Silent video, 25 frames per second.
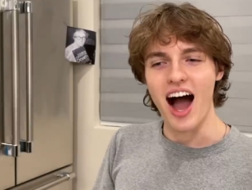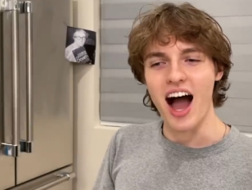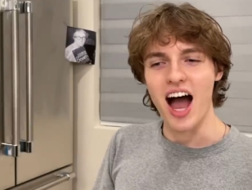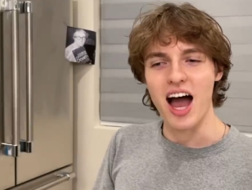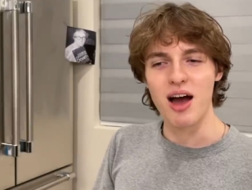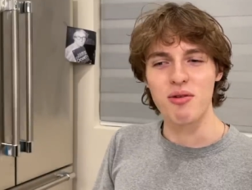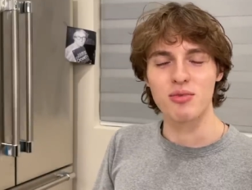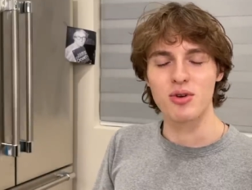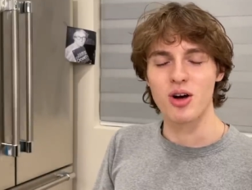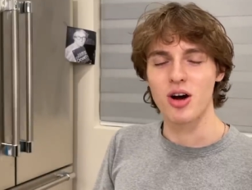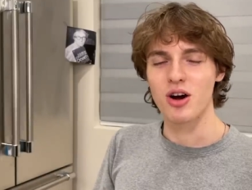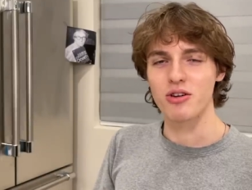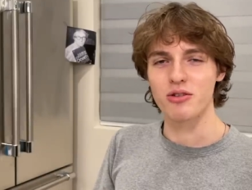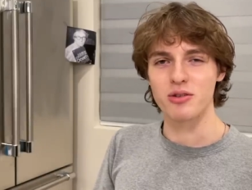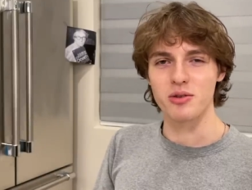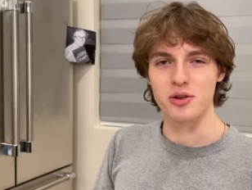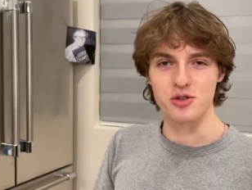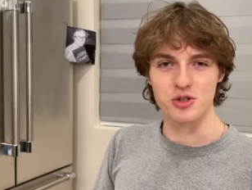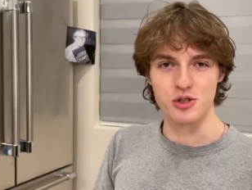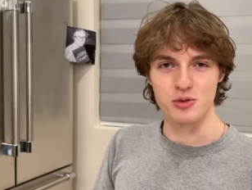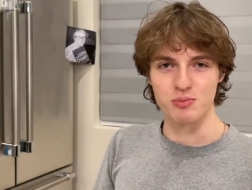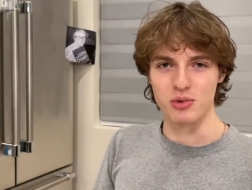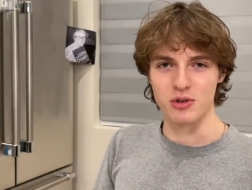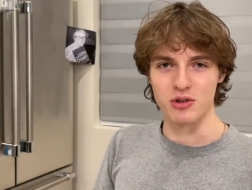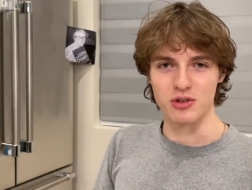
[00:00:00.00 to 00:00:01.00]
I'm not a
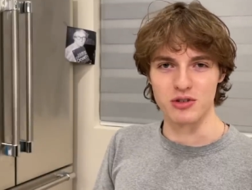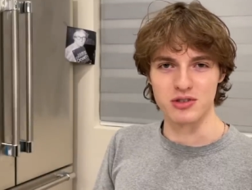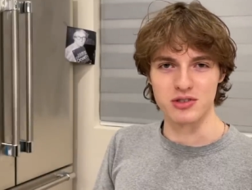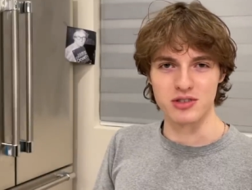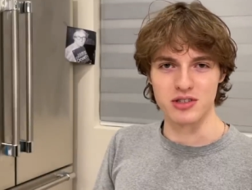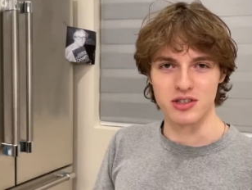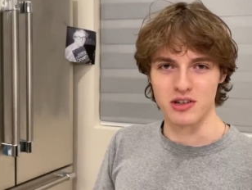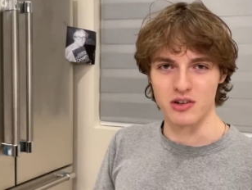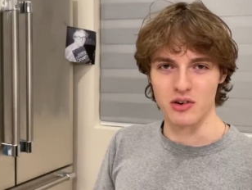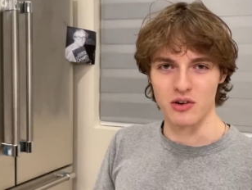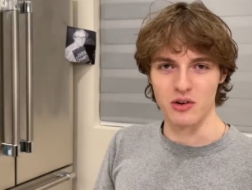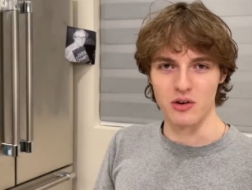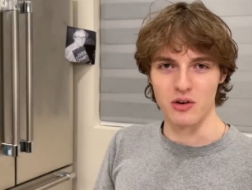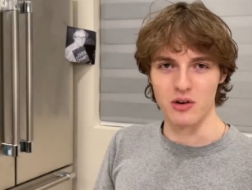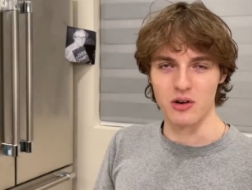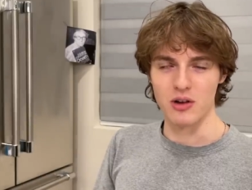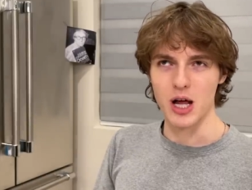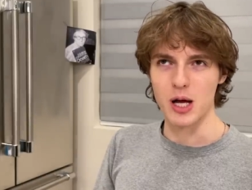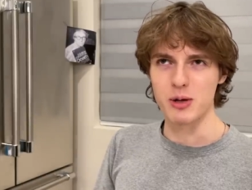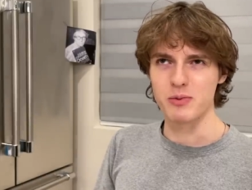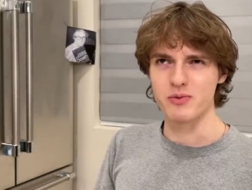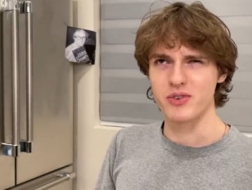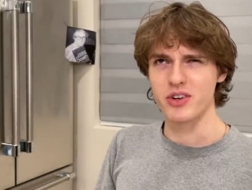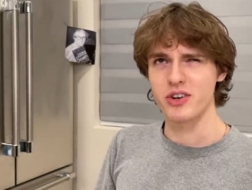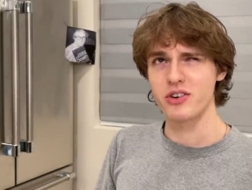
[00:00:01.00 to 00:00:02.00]
religious person at all.
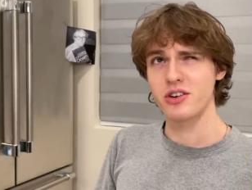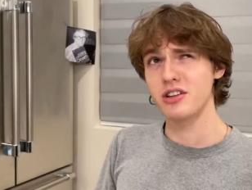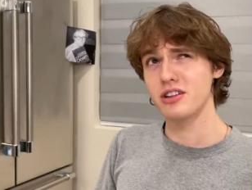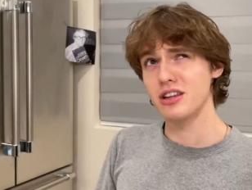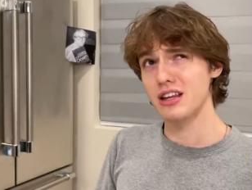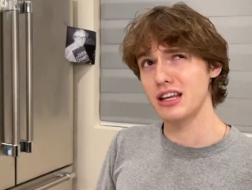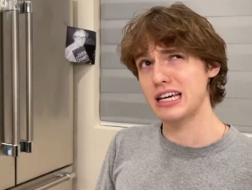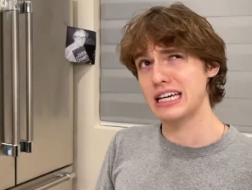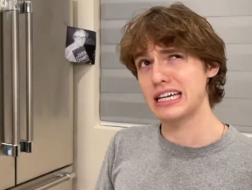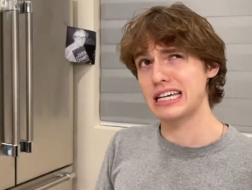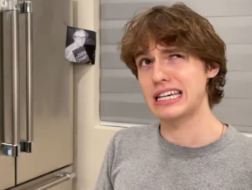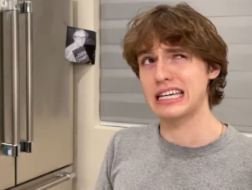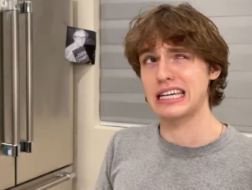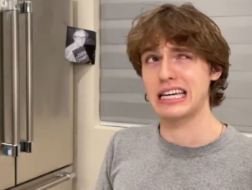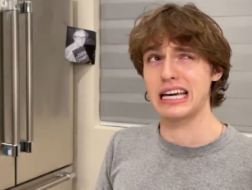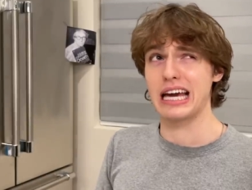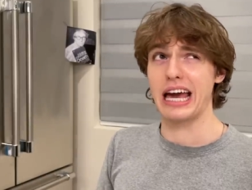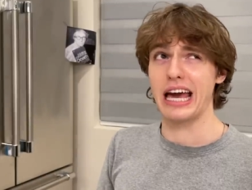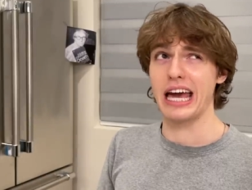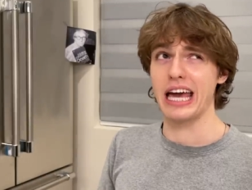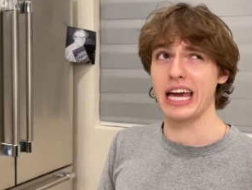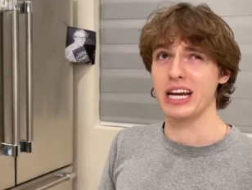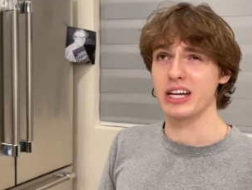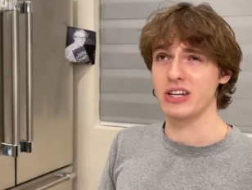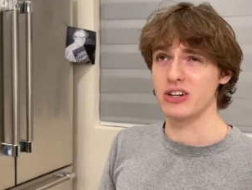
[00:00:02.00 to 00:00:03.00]
I'm very like
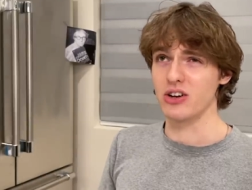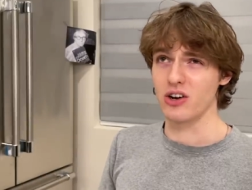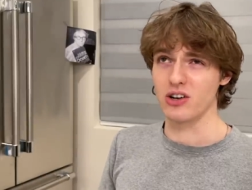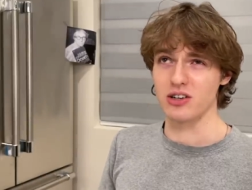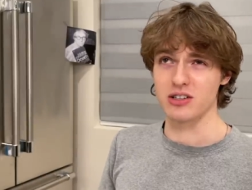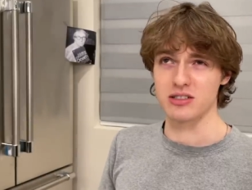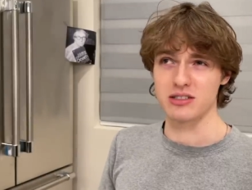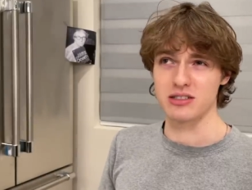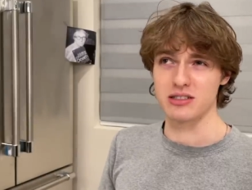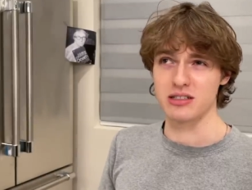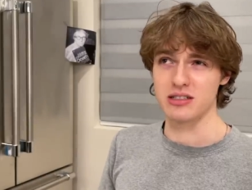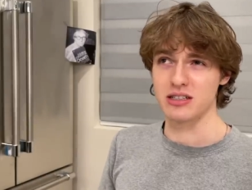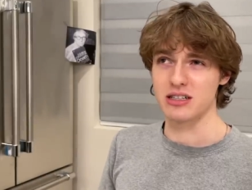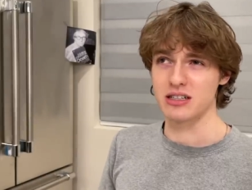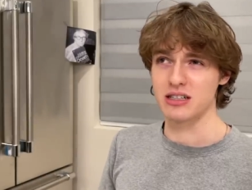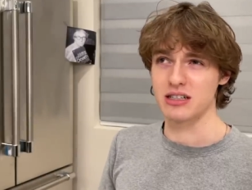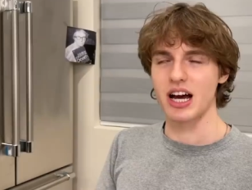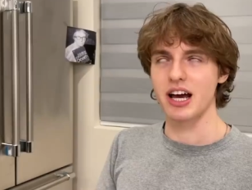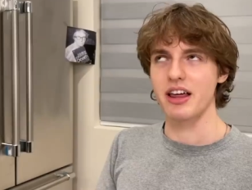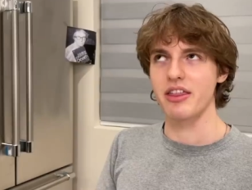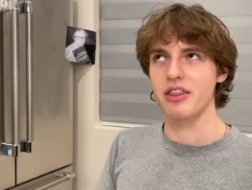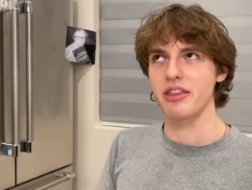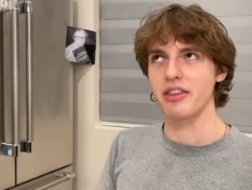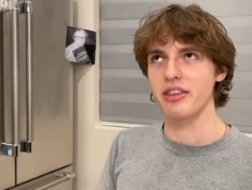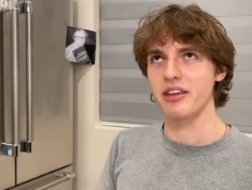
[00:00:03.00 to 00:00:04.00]
agnostic.
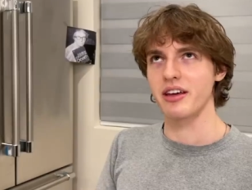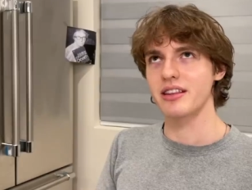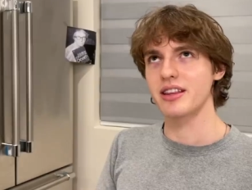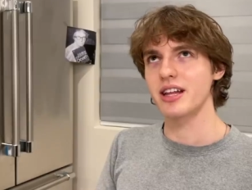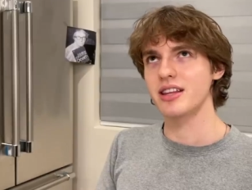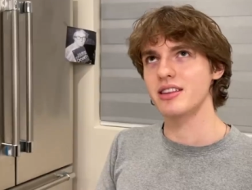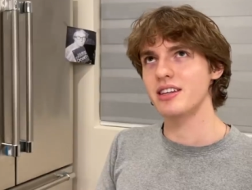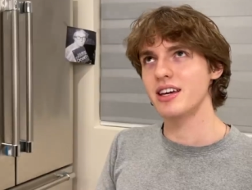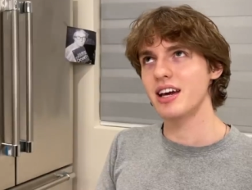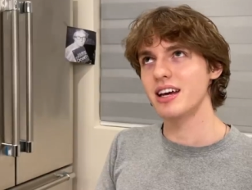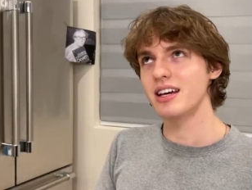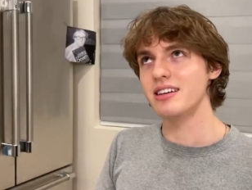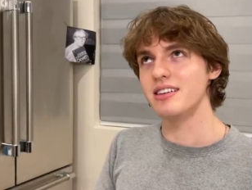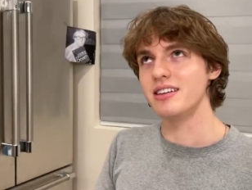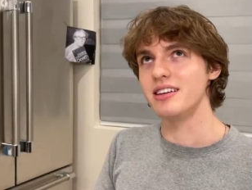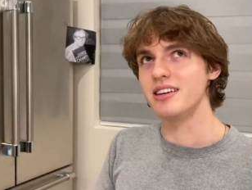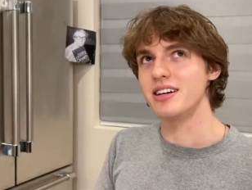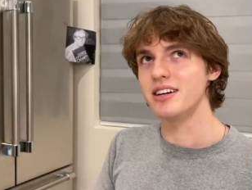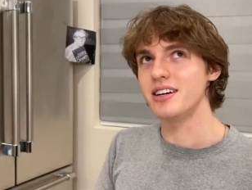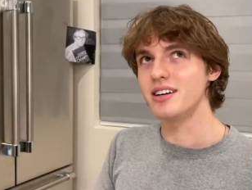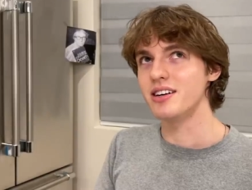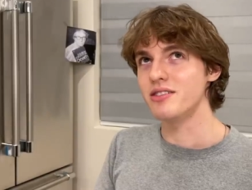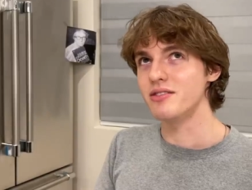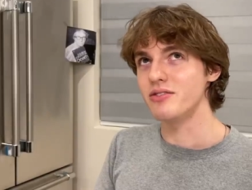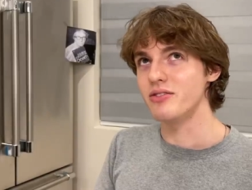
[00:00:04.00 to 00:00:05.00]
I think that the
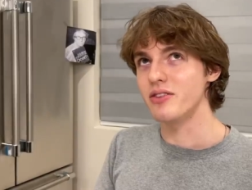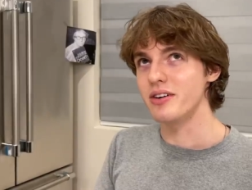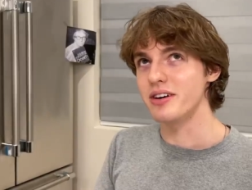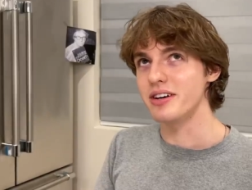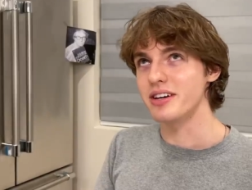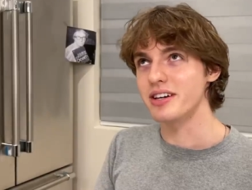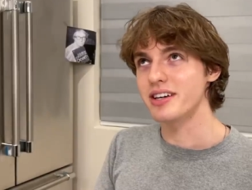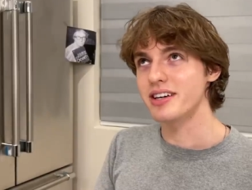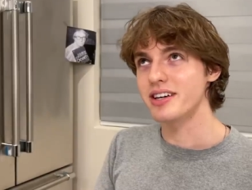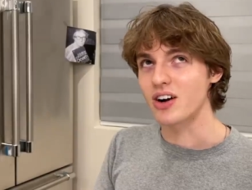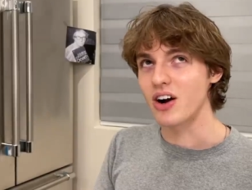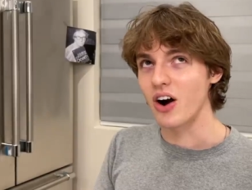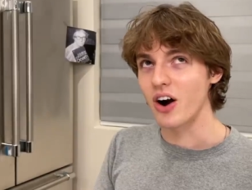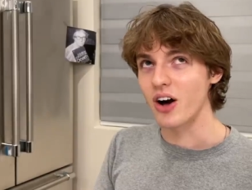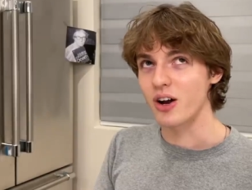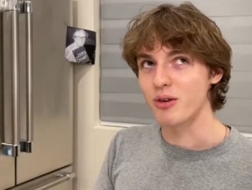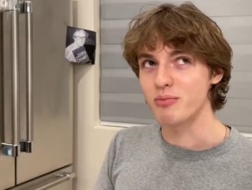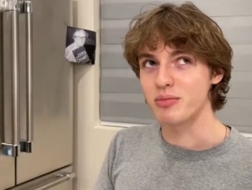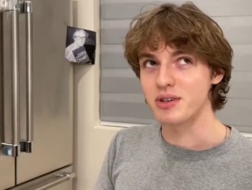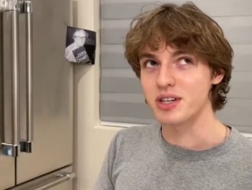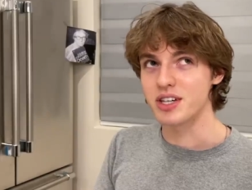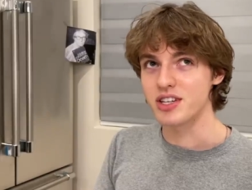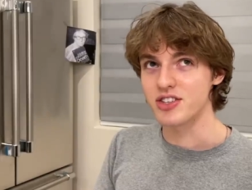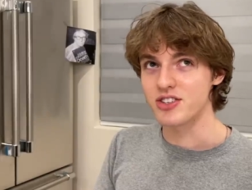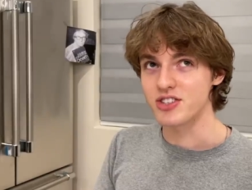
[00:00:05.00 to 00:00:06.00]
idea of like God
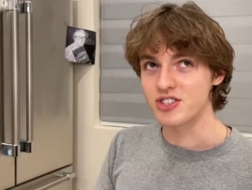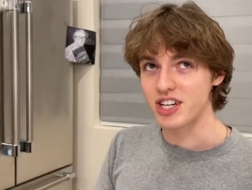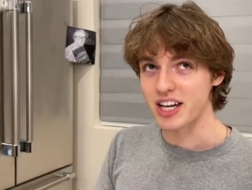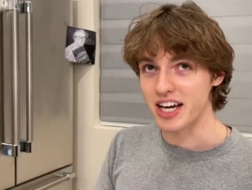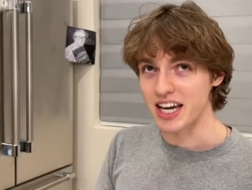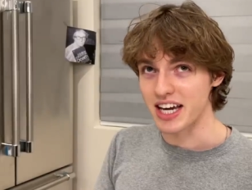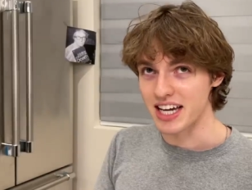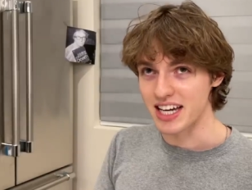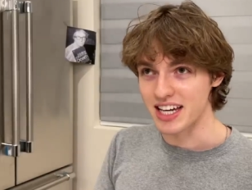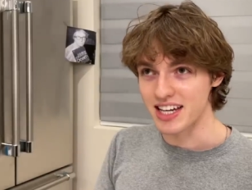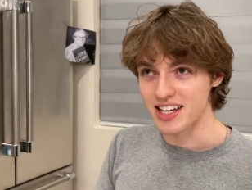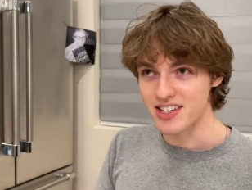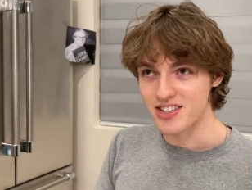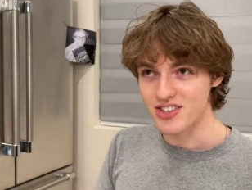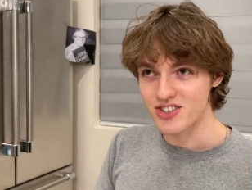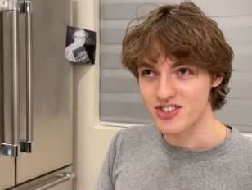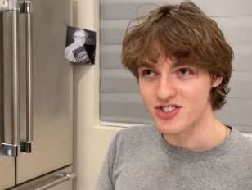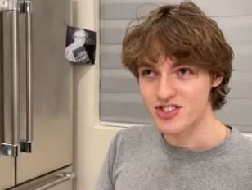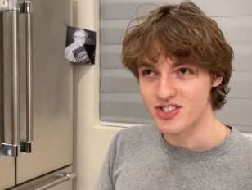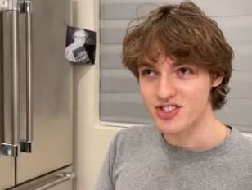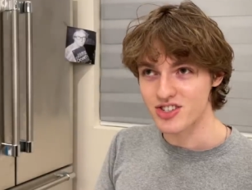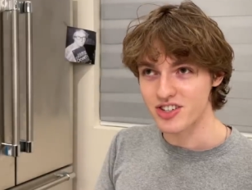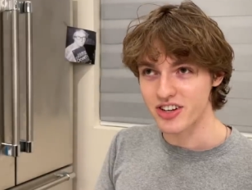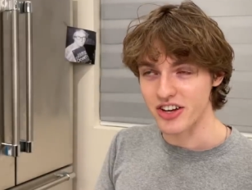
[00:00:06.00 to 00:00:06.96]
being change